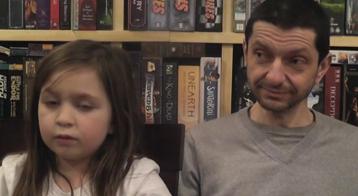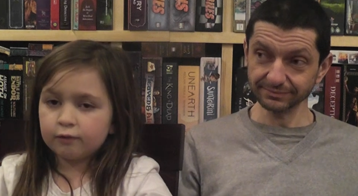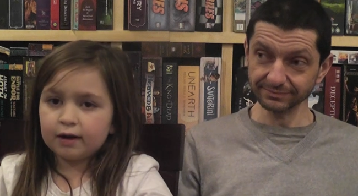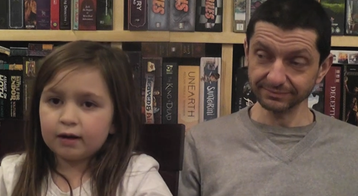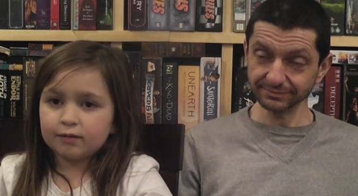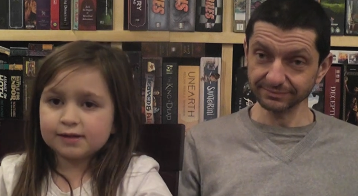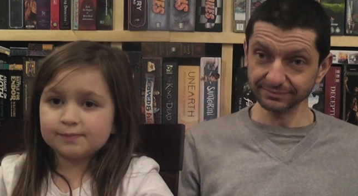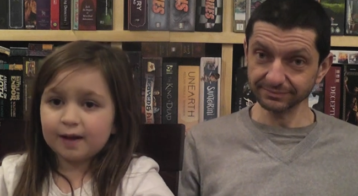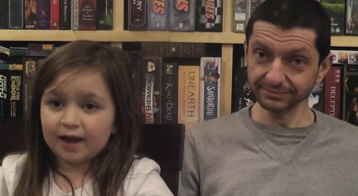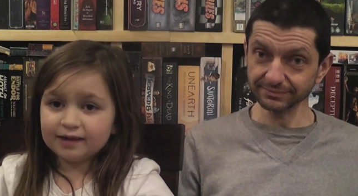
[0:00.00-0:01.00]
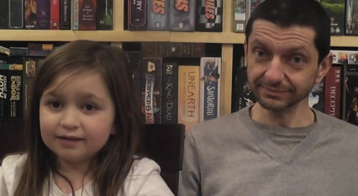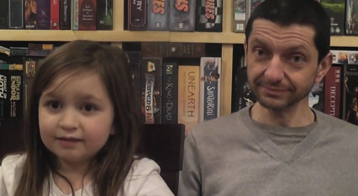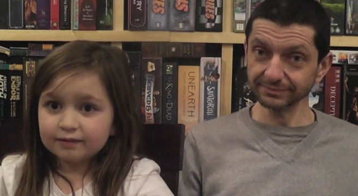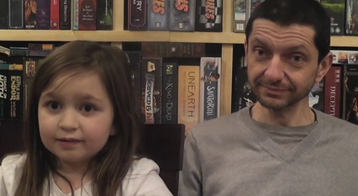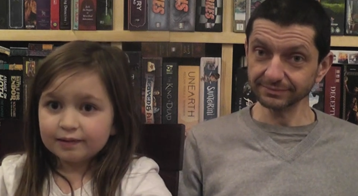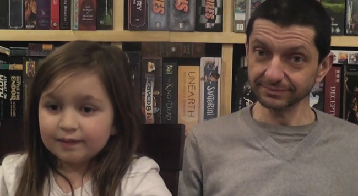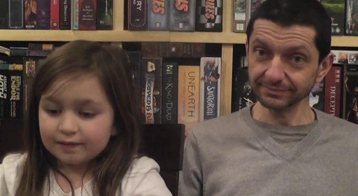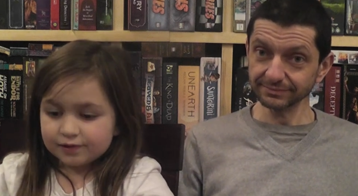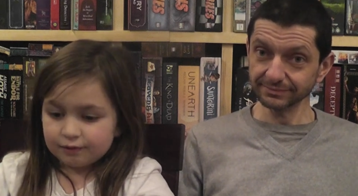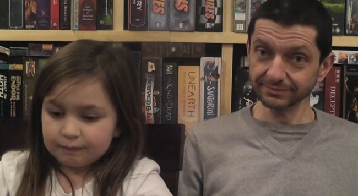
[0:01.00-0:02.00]
Speaker 1: right now it's mine.
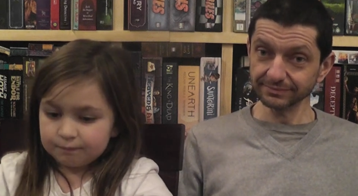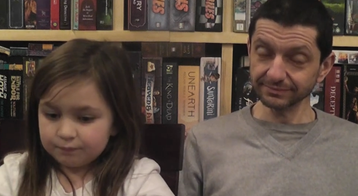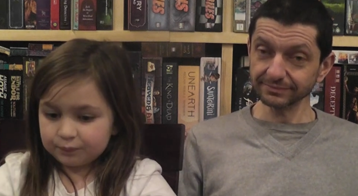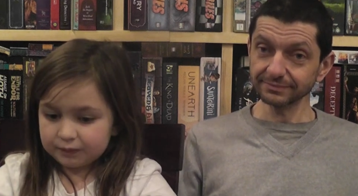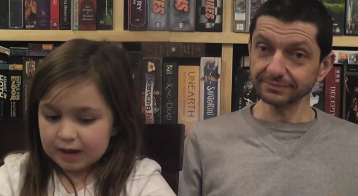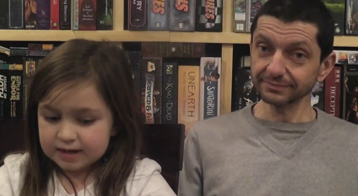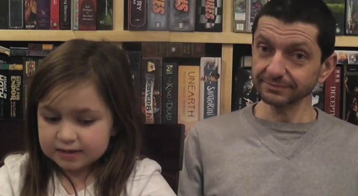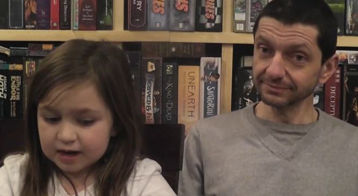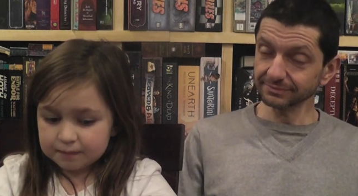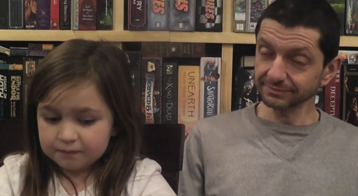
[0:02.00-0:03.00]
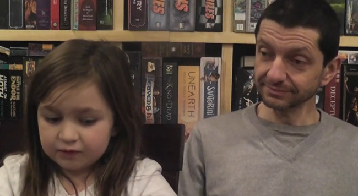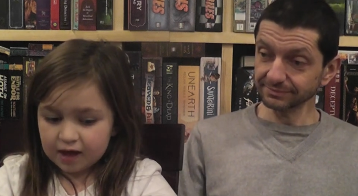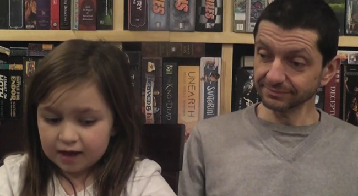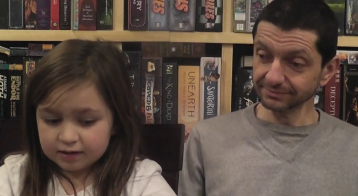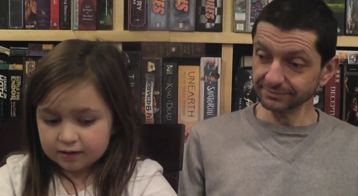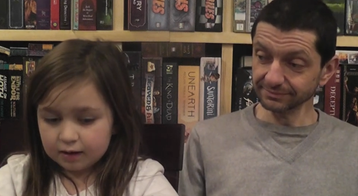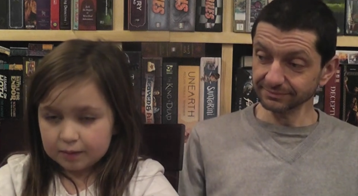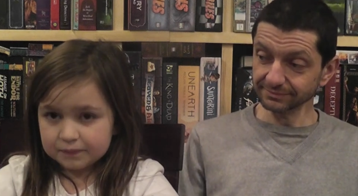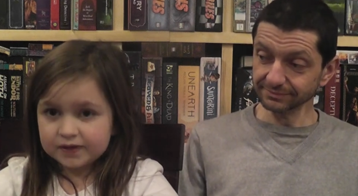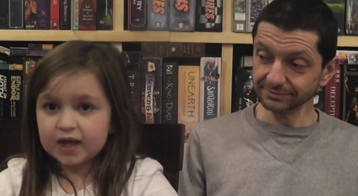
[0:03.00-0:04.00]
So I I topped that
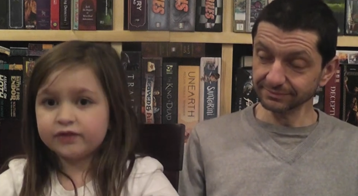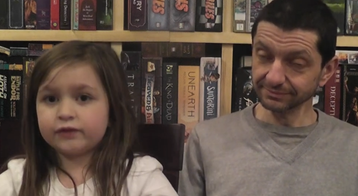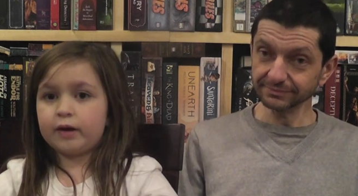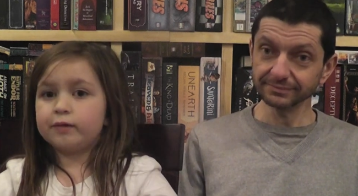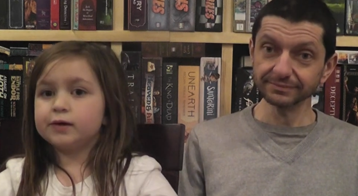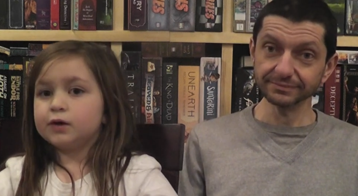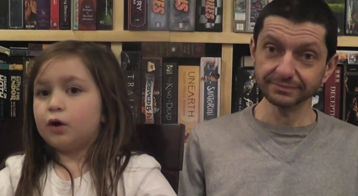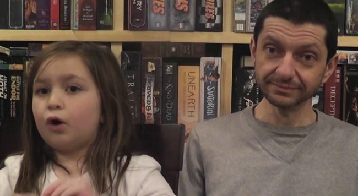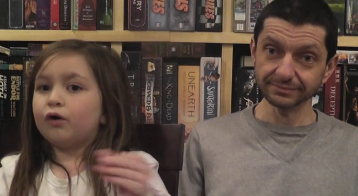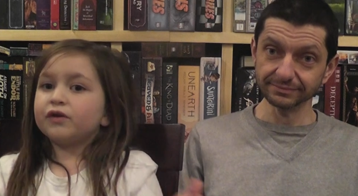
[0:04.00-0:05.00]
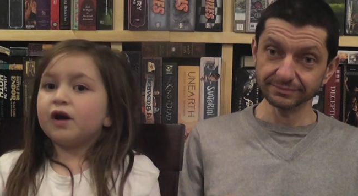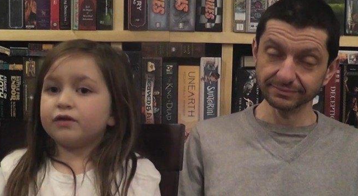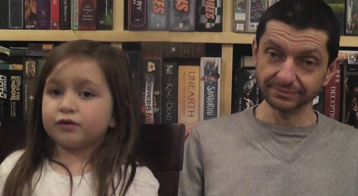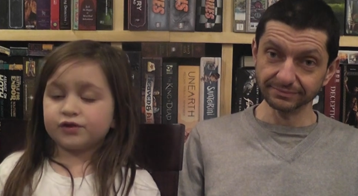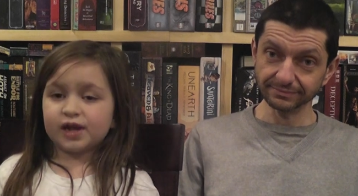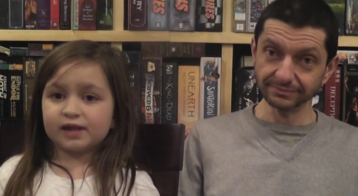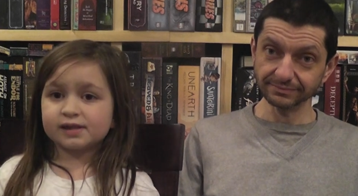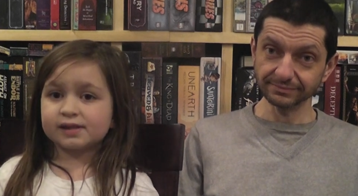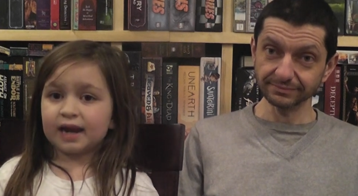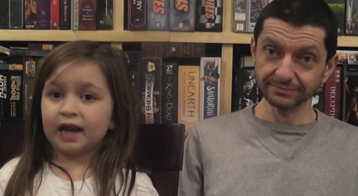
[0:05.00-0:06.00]
um, tent. So now all the other
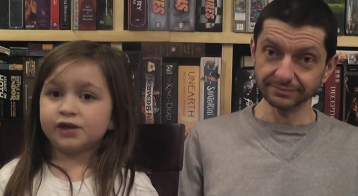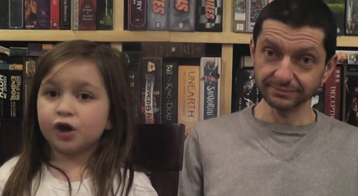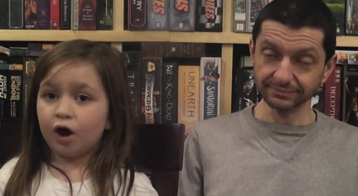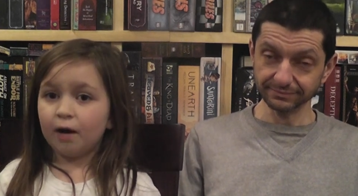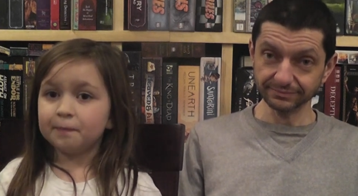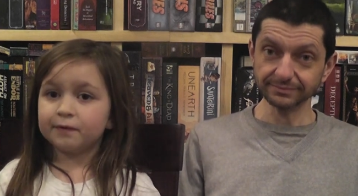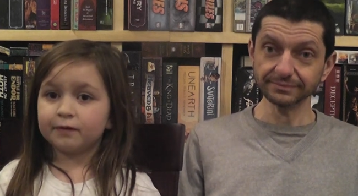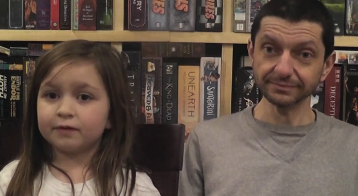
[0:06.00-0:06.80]
tents that I top